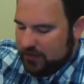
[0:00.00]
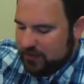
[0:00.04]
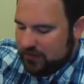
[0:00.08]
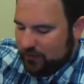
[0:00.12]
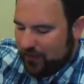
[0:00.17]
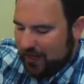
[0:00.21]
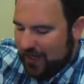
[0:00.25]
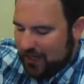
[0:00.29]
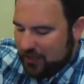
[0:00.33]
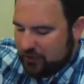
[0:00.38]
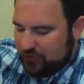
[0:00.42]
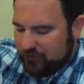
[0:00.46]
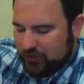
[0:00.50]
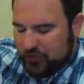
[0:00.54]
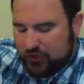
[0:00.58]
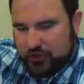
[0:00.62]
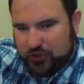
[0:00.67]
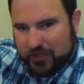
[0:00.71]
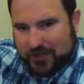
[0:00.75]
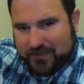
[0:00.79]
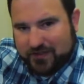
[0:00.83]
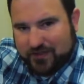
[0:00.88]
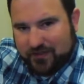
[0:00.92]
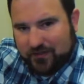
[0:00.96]
So I actually
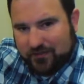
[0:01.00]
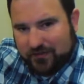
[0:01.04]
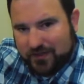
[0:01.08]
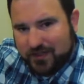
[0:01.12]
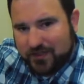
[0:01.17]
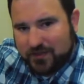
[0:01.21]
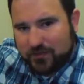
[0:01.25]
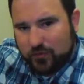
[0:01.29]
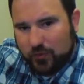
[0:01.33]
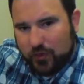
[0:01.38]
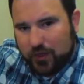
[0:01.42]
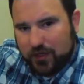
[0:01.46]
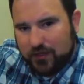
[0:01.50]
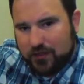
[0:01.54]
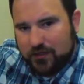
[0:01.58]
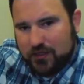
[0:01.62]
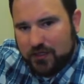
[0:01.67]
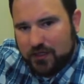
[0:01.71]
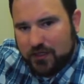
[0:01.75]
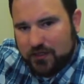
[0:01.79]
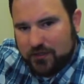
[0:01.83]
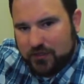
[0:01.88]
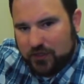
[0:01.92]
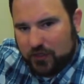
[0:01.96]
adjust this
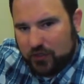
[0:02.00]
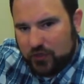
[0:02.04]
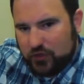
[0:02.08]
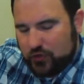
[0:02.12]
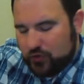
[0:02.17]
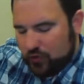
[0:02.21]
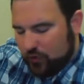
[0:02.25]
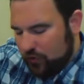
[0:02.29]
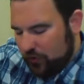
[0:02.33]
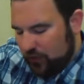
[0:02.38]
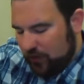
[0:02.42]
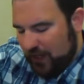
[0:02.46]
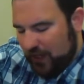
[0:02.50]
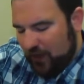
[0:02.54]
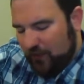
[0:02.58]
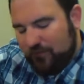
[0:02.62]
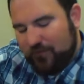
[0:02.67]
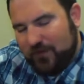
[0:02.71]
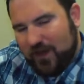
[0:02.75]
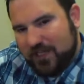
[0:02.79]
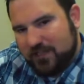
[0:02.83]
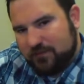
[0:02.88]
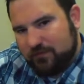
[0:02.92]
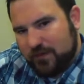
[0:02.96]
one to control how
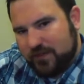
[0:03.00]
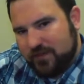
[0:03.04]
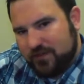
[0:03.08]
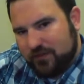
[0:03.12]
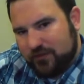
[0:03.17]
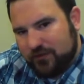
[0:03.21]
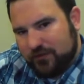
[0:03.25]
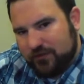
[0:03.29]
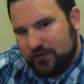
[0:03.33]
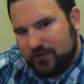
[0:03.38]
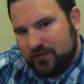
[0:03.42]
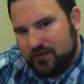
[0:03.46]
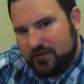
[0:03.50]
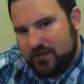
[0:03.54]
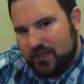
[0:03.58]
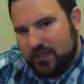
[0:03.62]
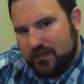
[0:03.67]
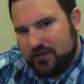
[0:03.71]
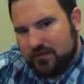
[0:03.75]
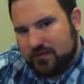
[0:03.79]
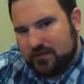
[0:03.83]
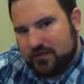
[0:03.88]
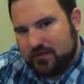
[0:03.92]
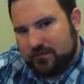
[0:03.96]
fast my cylinder
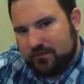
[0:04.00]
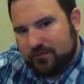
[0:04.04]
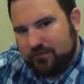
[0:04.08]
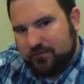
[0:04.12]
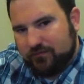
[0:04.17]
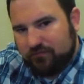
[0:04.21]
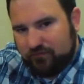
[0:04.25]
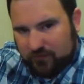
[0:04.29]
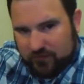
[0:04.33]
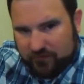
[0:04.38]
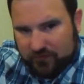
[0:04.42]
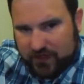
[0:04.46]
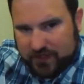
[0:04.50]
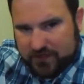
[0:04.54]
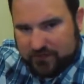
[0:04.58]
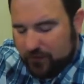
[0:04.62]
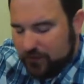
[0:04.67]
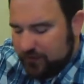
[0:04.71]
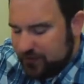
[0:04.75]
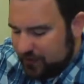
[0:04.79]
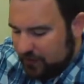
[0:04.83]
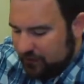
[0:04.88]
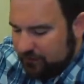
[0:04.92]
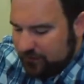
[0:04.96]
extends. Vice
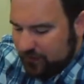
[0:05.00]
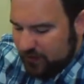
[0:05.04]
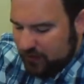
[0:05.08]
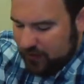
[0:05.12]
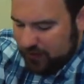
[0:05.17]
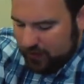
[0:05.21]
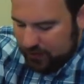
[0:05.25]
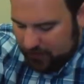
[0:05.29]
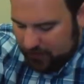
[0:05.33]
versa,